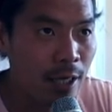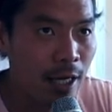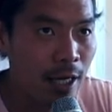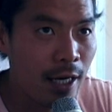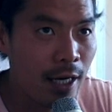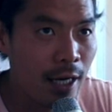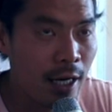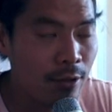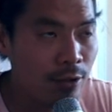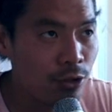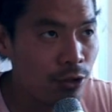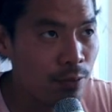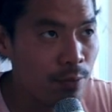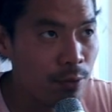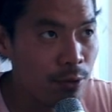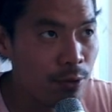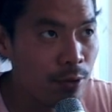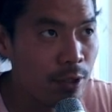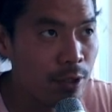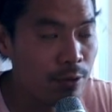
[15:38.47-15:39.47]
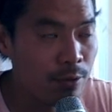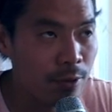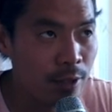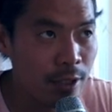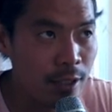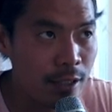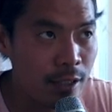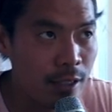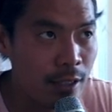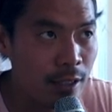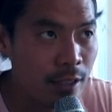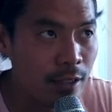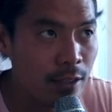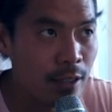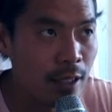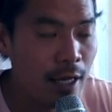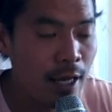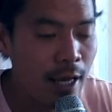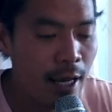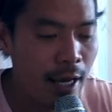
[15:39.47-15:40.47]
and how smooth his release is
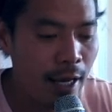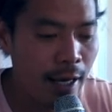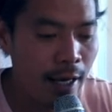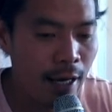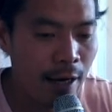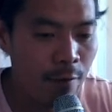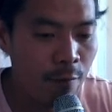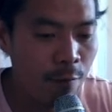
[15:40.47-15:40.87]
and how